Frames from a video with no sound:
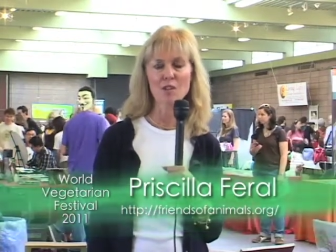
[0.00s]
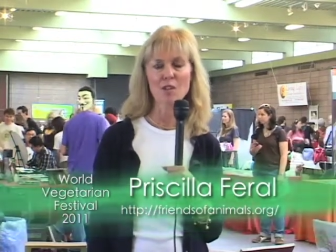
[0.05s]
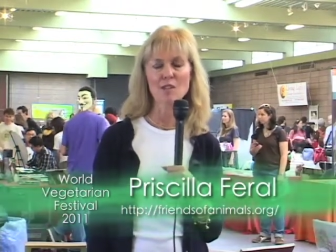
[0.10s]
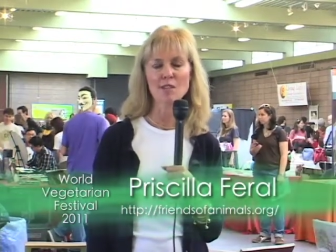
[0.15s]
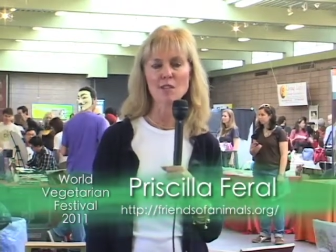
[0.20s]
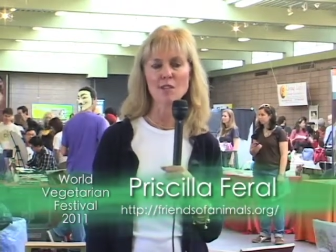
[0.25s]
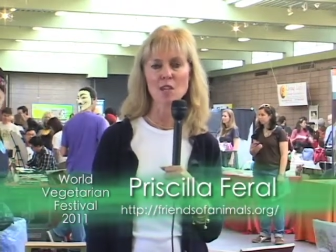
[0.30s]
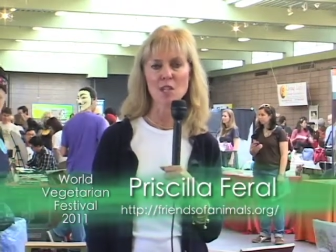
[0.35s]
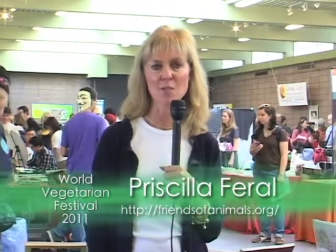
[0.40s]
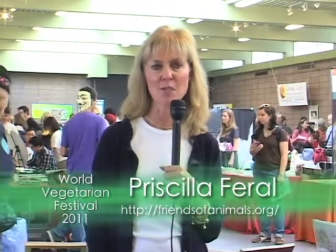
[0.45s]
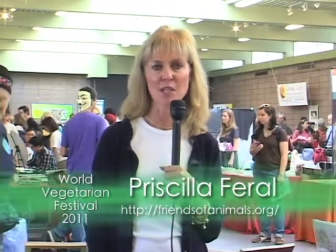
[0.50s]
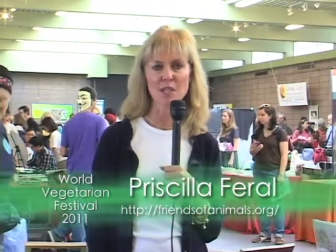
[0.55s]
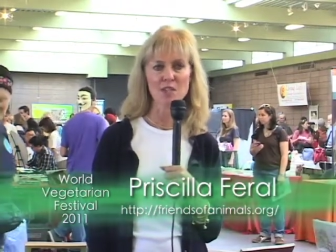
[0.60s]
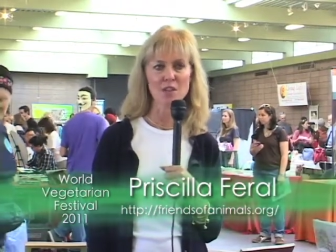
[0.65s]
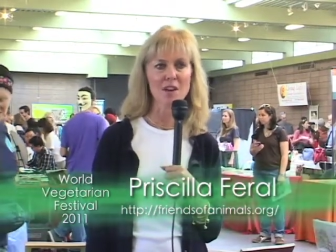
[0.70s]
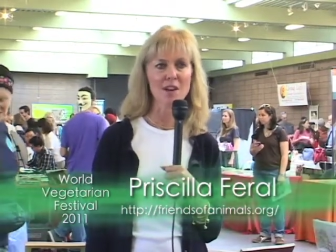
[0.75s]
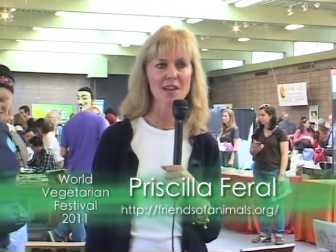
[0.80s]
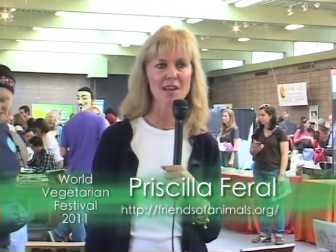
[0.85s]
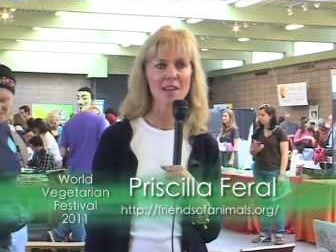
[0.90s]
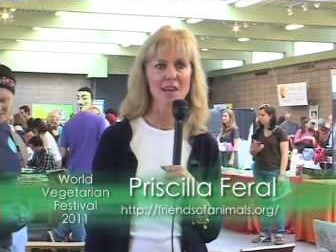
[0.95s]
who's going to be
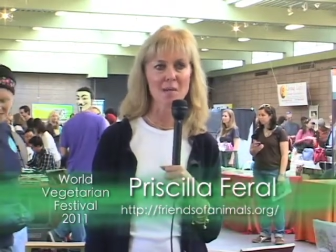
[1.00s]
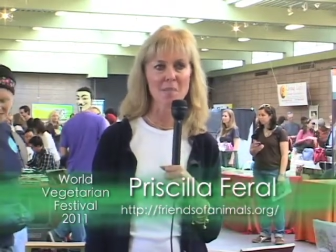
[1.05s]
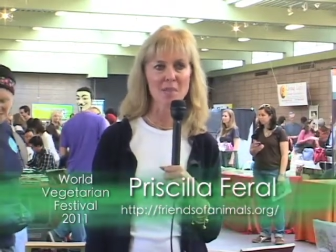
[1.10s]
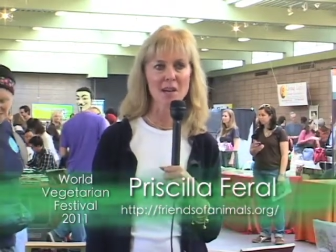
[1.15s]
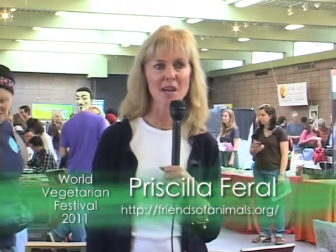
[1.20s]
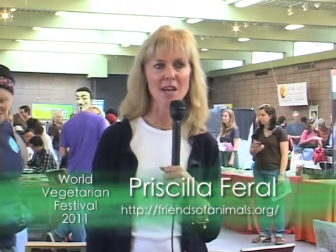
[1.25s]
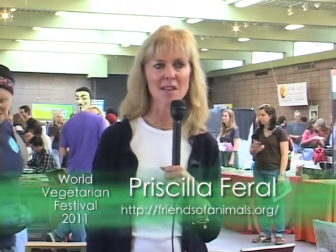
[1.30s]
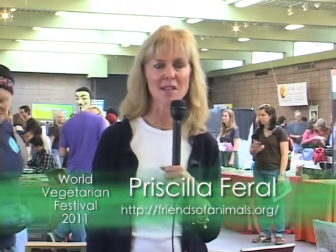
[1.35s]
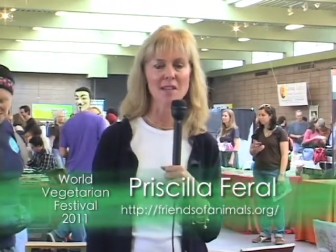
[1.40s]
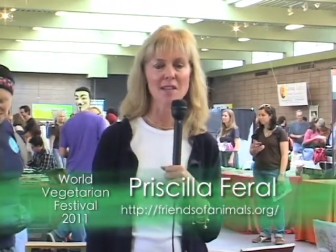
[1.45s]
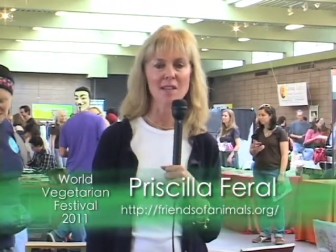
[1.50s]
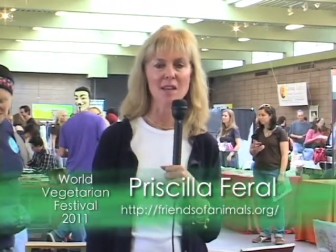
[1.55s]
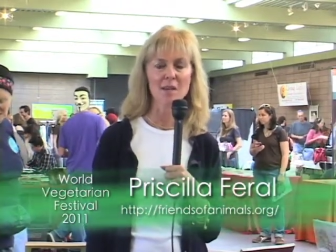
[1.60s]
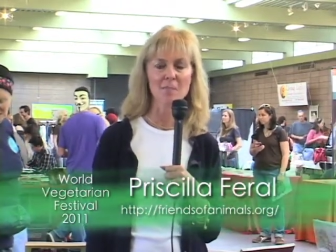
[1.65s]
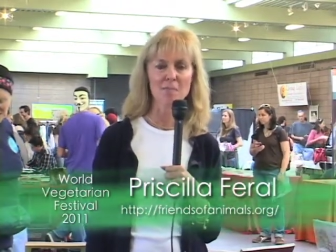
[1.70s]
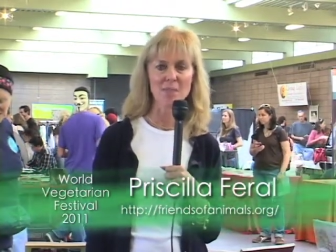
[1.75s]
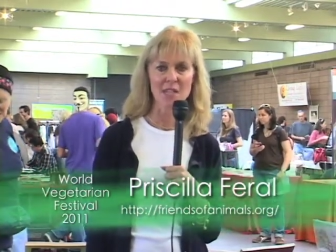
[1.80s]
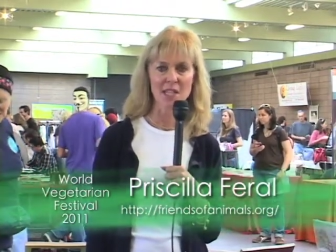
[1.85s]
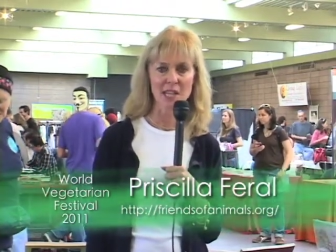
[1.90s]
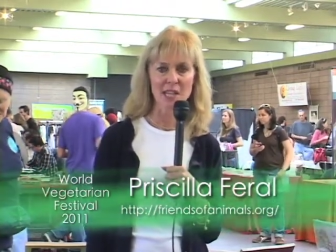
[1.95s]
talking about a
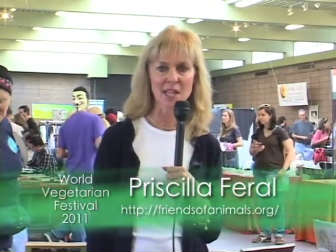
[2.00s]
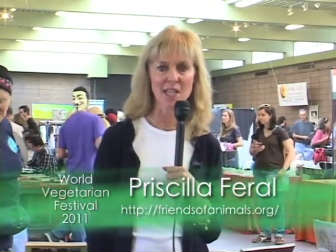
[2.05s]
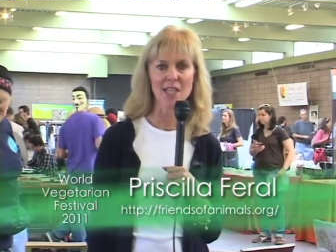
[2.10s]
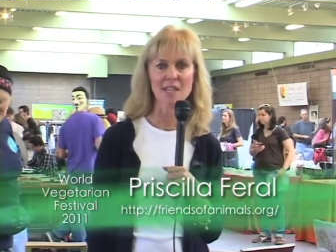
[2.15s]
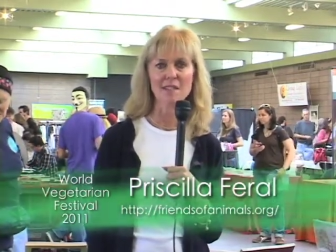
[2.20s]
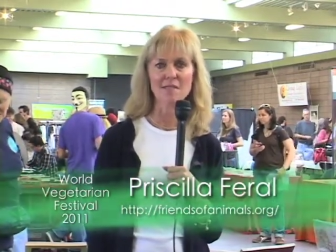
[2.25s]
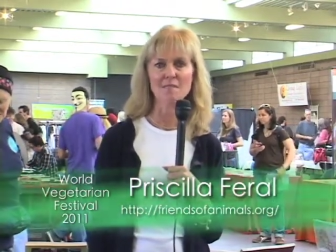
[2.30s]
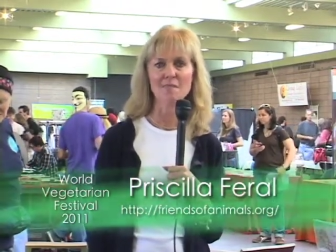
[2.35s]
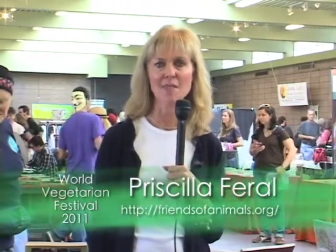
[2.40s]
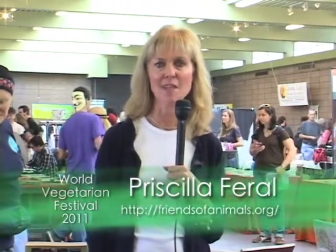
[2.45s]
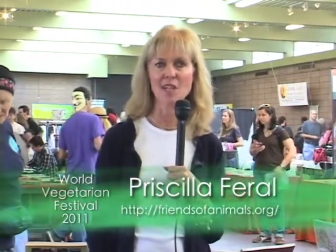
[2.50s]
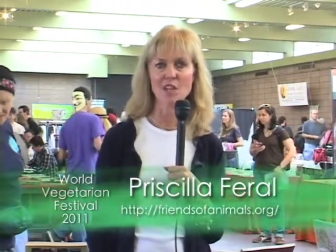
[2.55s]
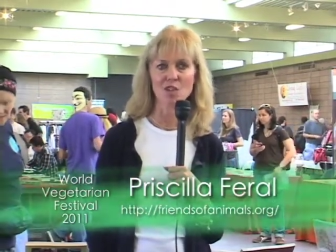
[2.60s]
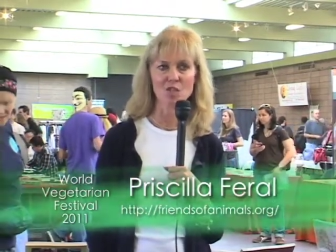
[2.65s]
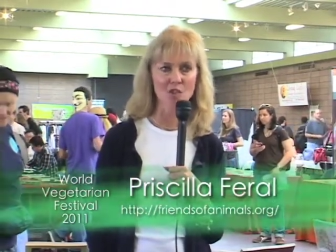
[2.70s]
planet in